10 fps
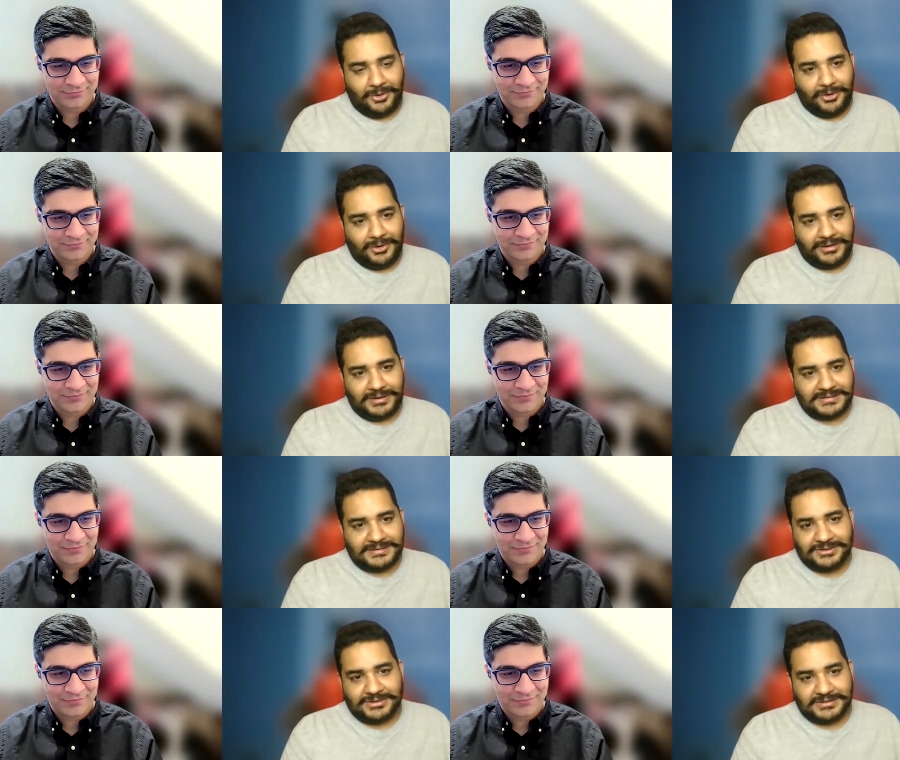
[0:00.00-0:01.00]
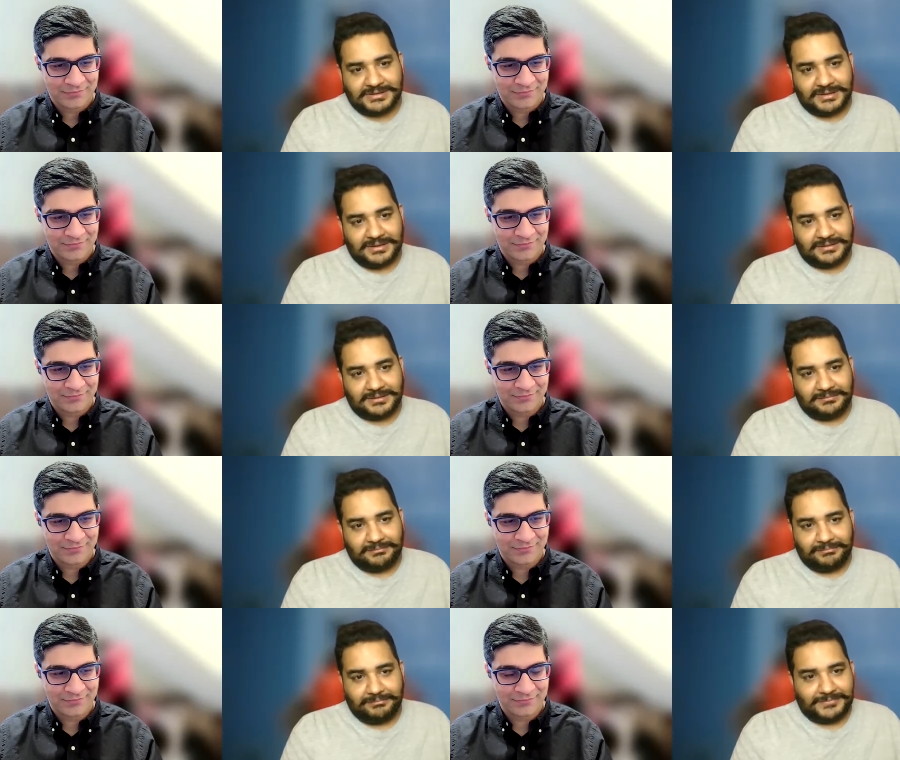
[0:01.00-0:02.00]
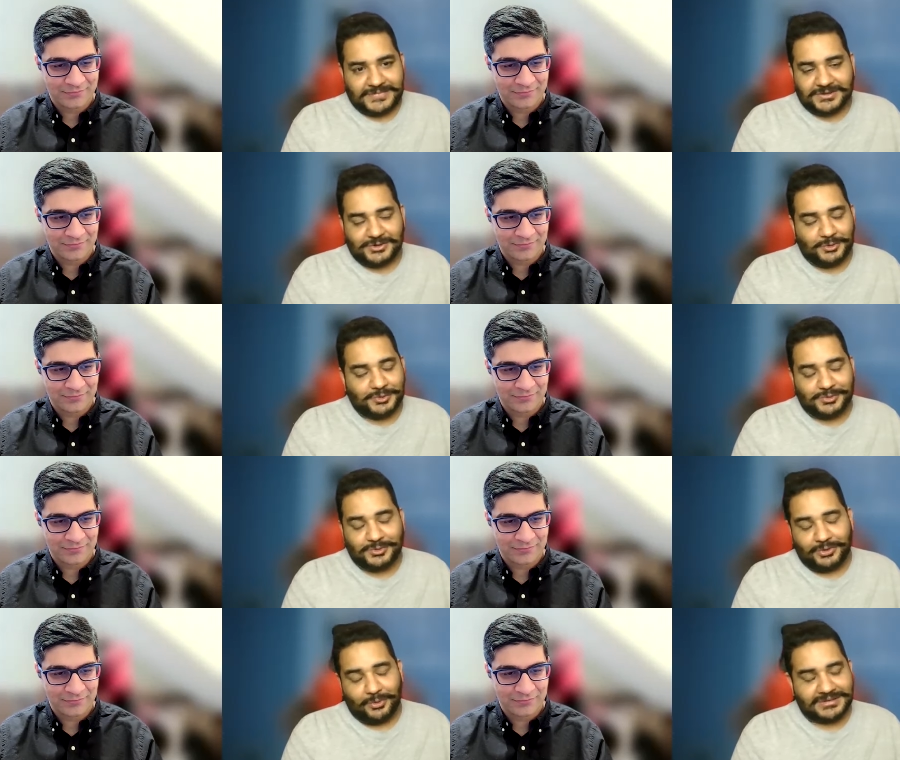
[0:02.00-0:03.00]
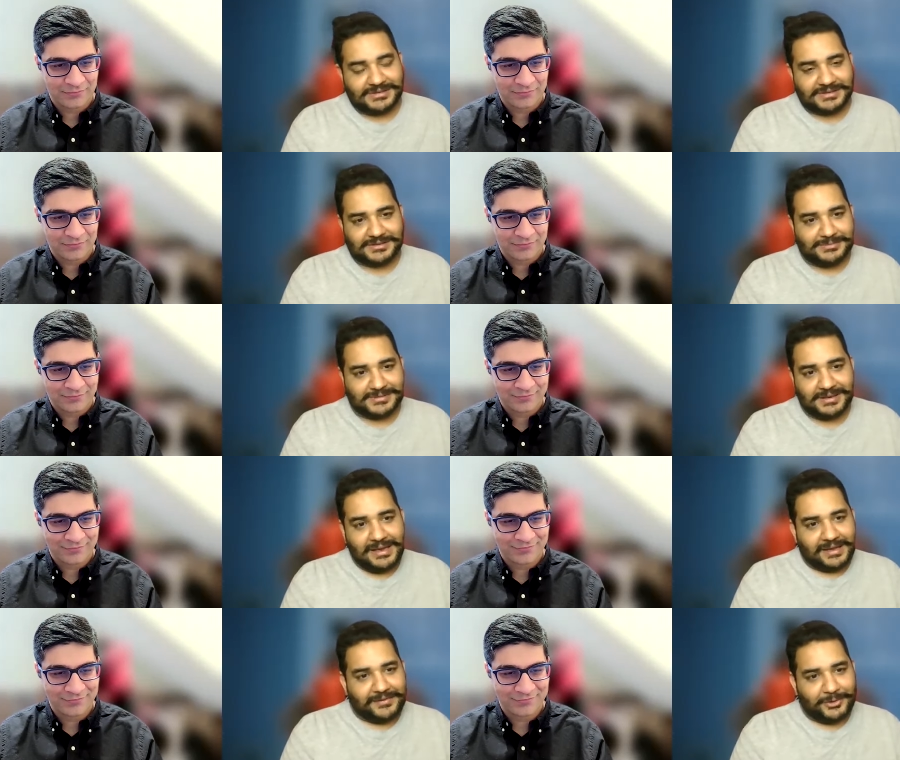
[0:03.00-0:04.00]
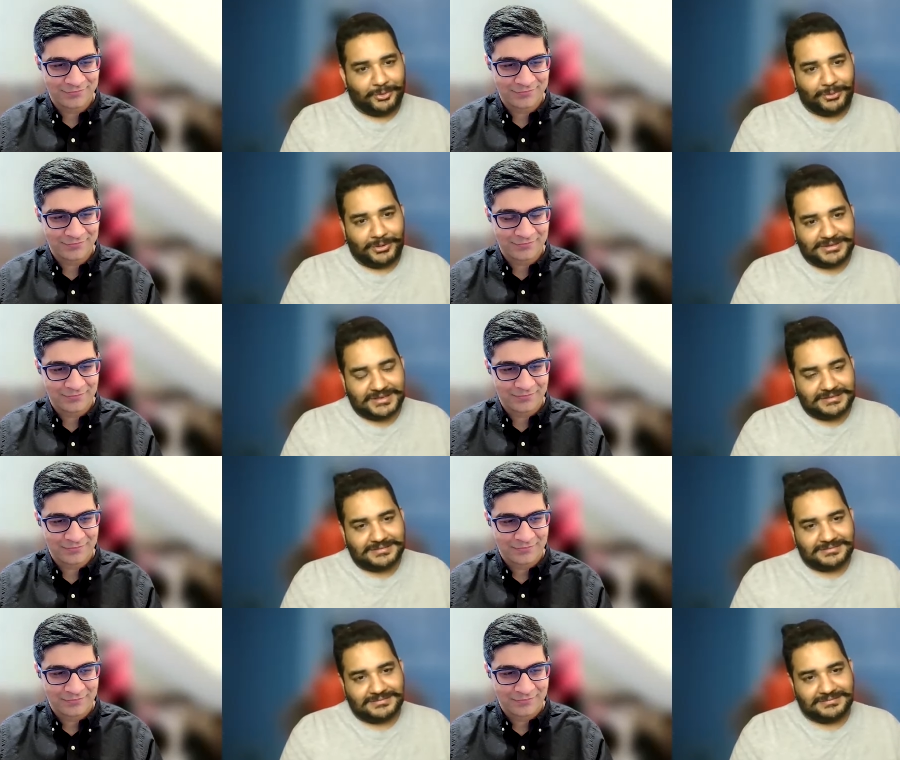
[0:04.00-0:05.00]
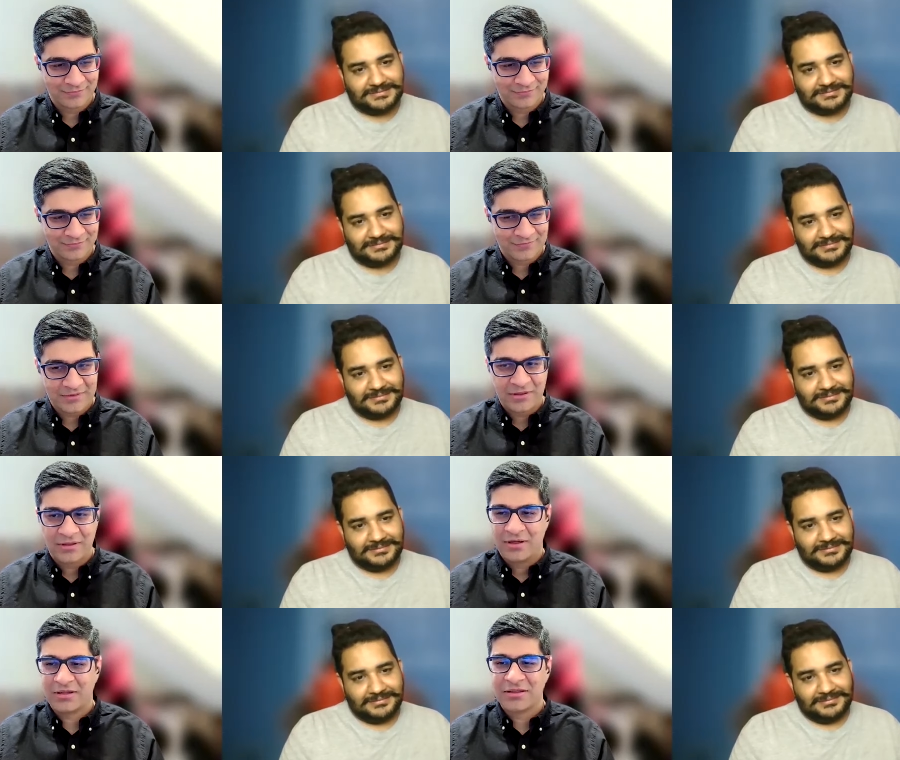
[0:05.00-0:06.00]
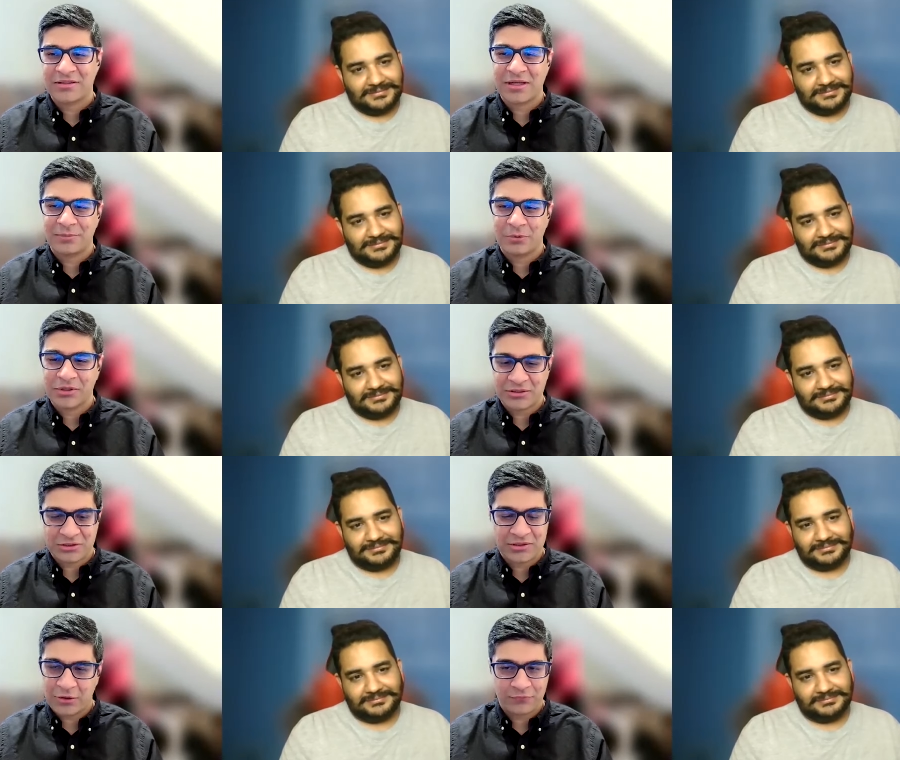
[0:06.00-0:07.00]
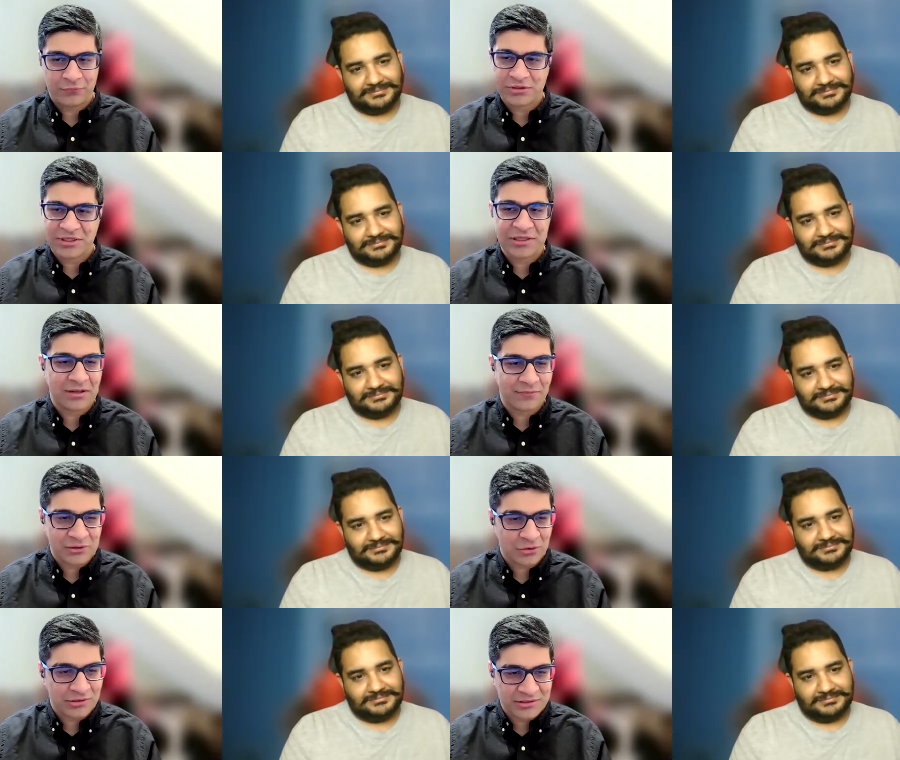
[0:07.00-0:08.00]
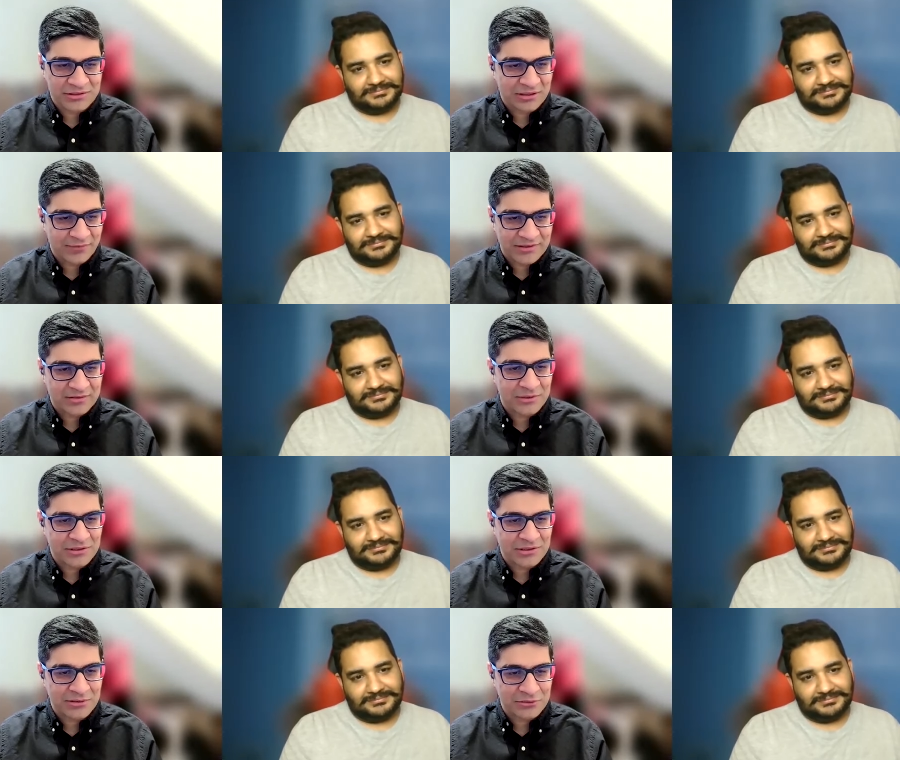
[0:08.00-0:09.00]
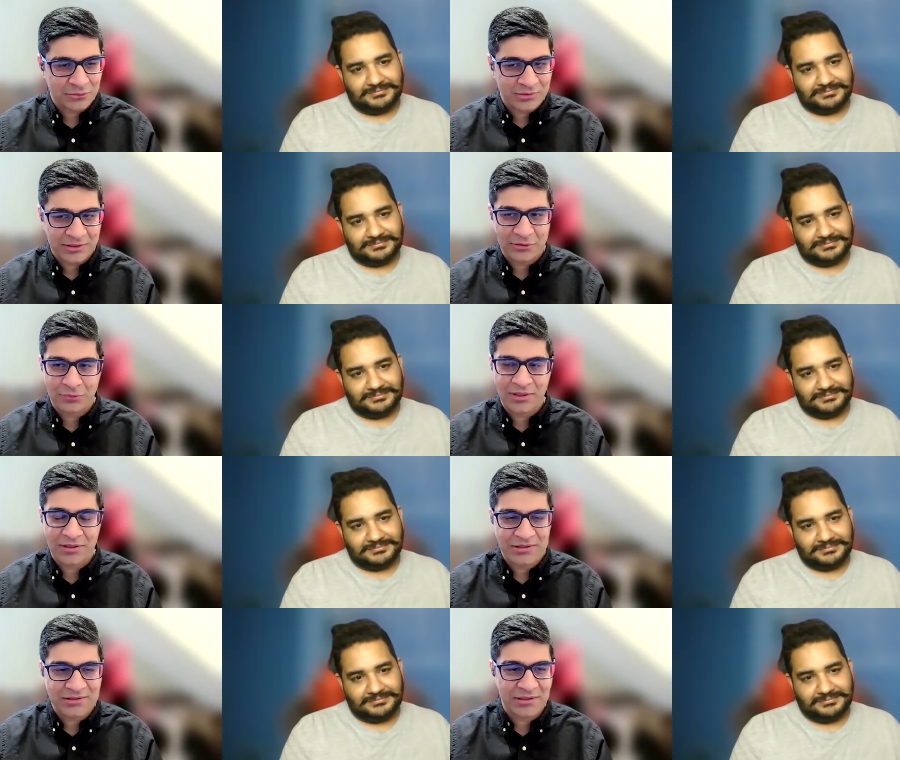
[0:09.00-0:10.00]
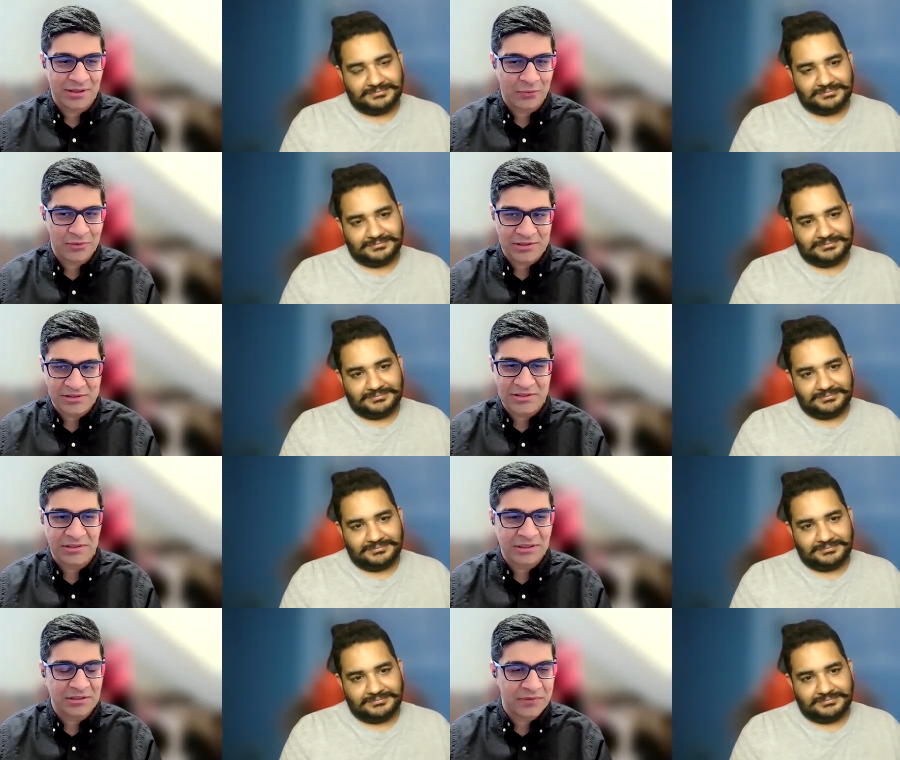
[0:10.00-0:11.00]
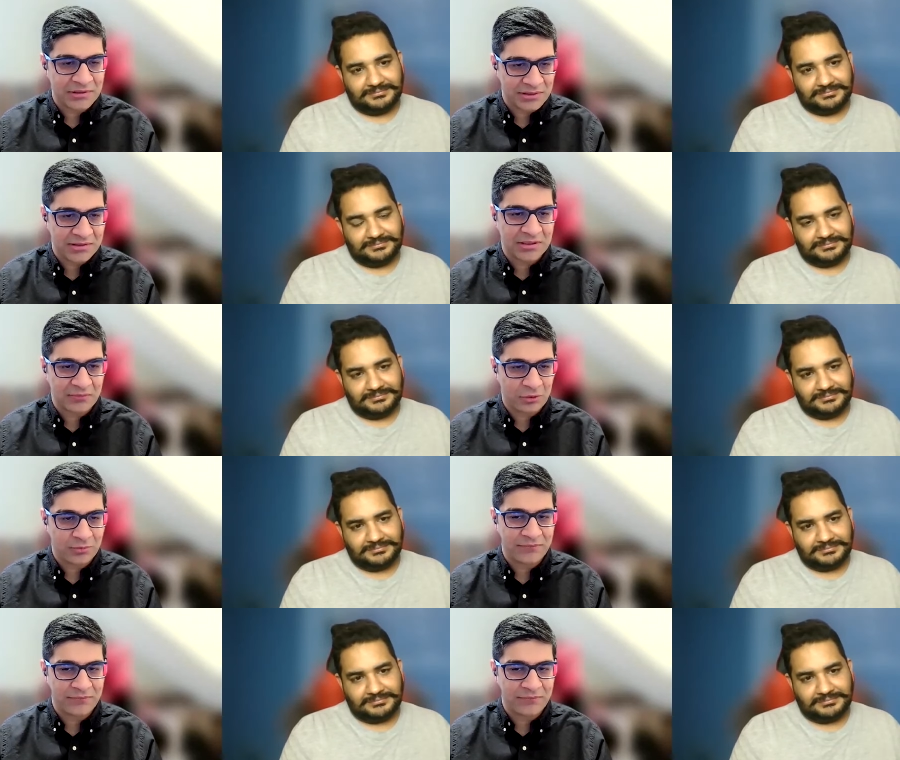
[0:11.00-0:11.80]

Speaker 1: or is it just they're just used to the old systems and they don't want change
Speaker 2: it's, it's like both things. So yeah, of course, they never saw these advanced machines, so they don't understand how easy and convenient it would